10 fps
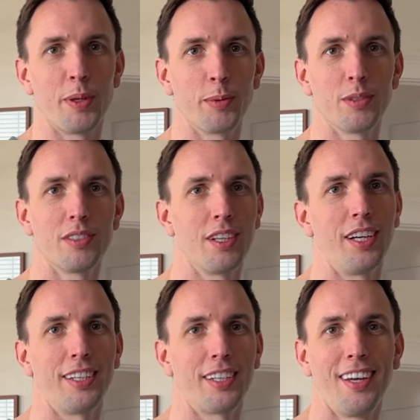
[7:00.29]
people.
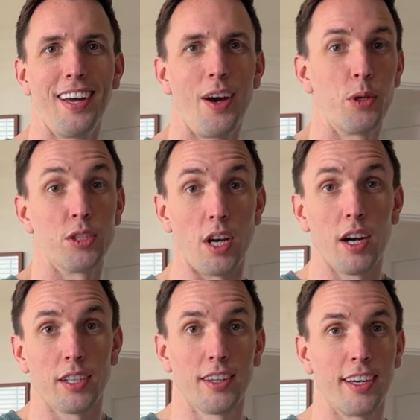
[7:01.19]
Like we are just
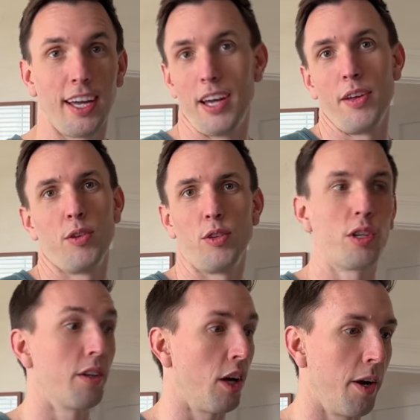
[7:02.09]
talking like you
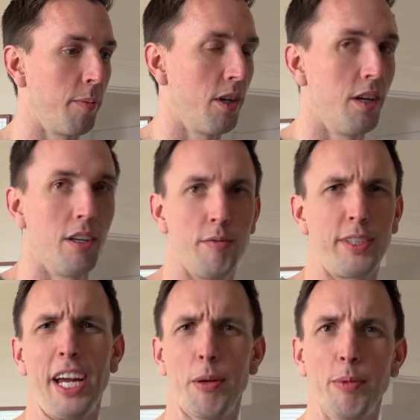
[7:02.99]
can camera
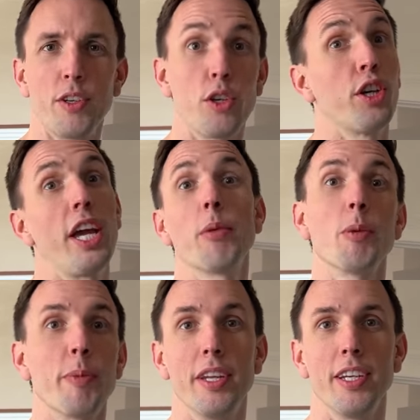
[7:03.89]
camera you can
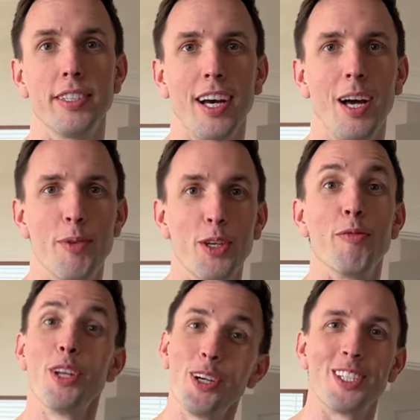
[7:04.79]
camera me anytime you can
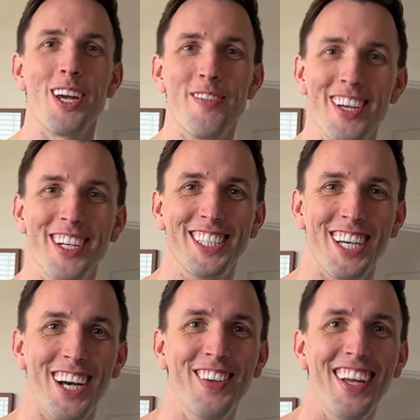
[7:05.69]
videotape me
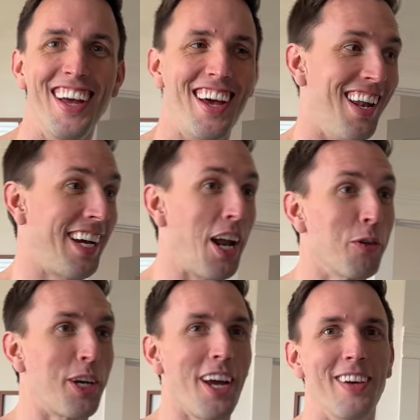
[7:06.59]
anytime and like i
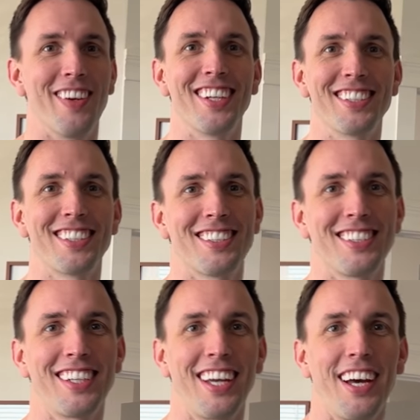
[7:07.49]
don't care man because it's
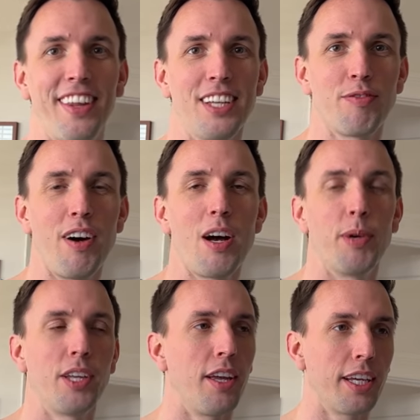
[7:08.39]
like yeah. that's fine
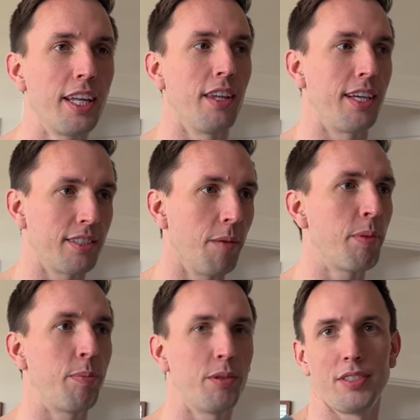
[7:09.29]
but again like some
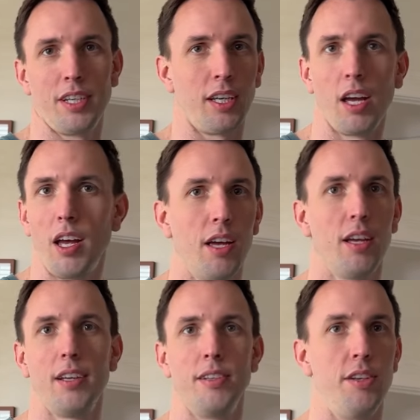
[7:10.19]
people it's like
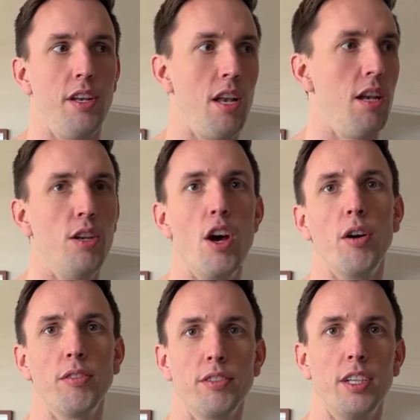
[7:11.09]
no
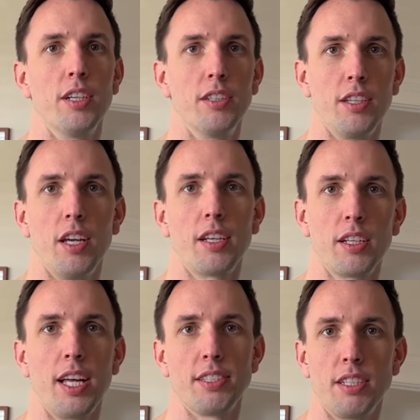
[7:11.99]
they're like
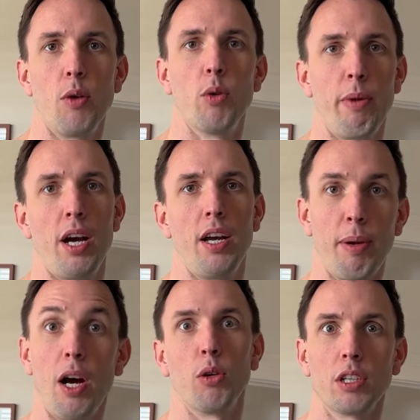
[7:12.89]
that's not where my
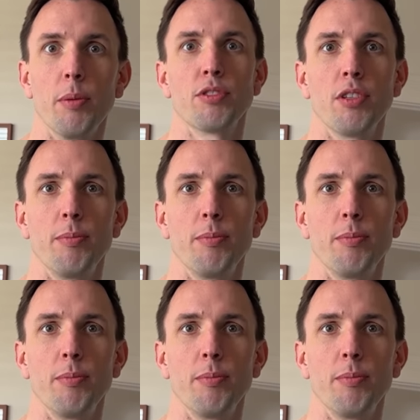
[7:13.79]
power comes from